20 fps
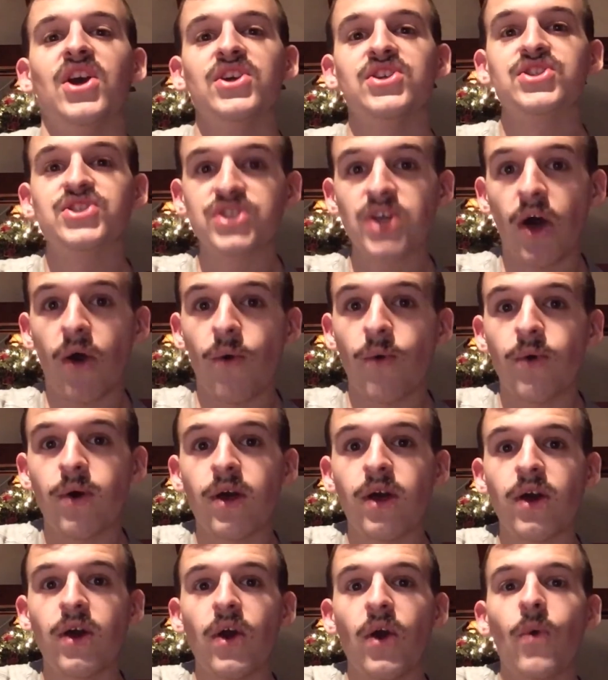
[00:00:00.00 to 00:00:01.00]
So,
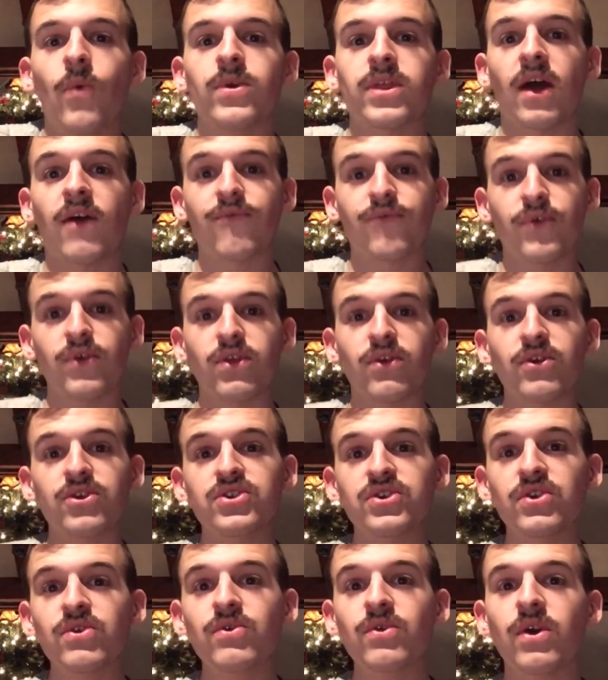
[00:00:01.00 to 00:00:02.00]
without further
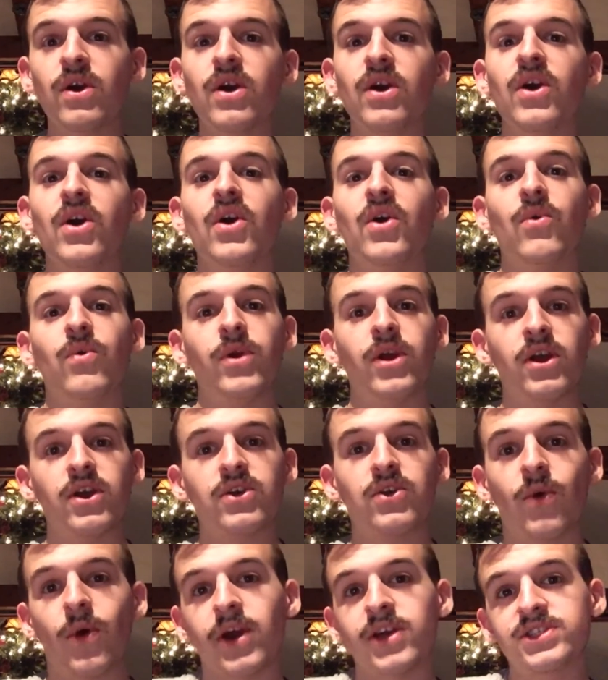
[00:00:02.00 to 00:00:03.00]
ado, we are
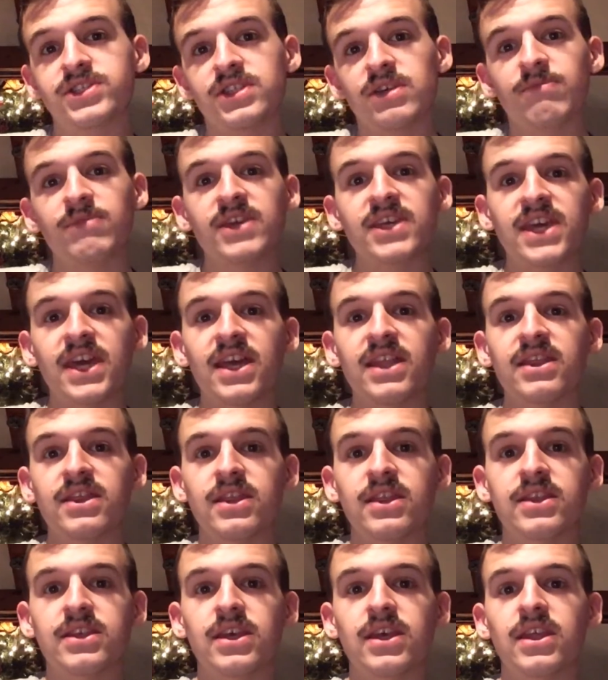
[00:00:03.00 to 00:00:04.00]
going to
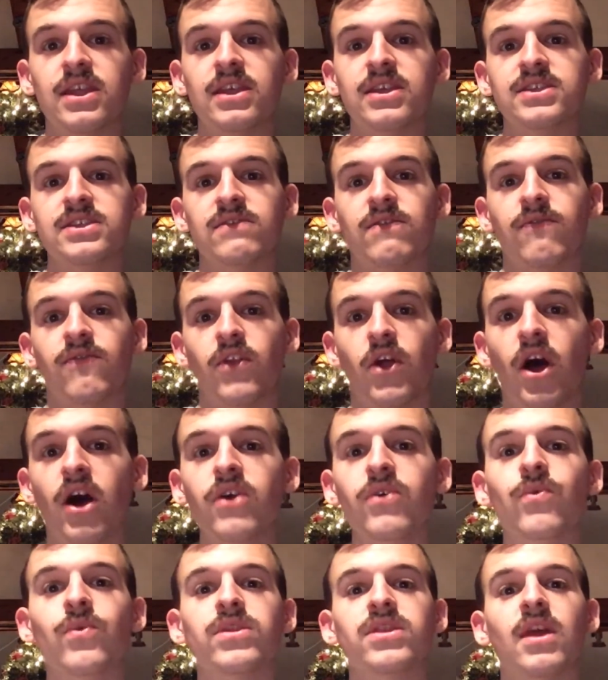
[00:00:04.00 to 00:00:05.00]
begin this
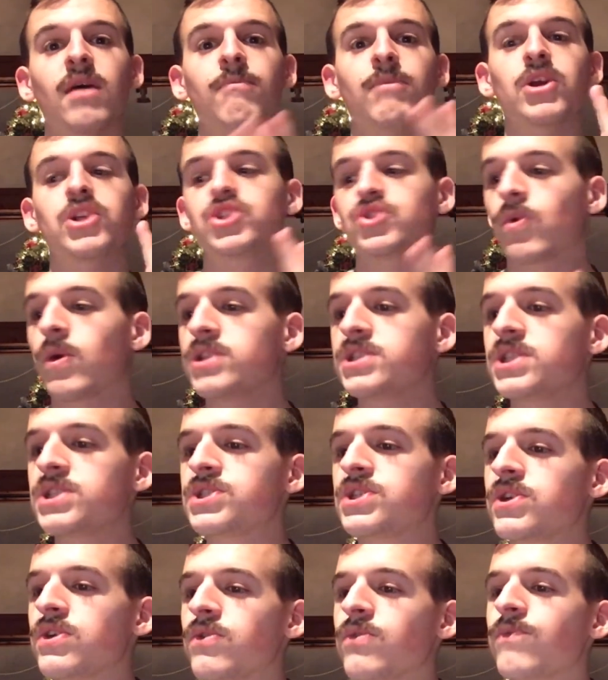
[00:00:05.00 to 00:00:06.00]
vlog with number
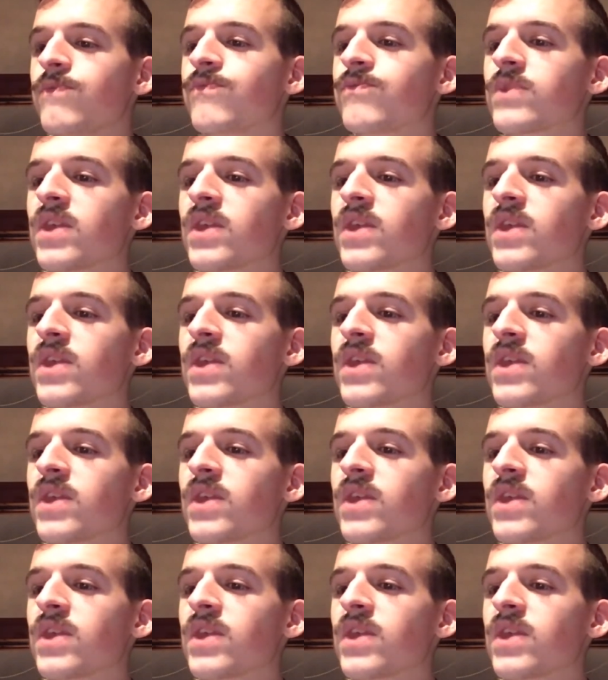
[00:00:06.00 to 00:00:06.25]
22,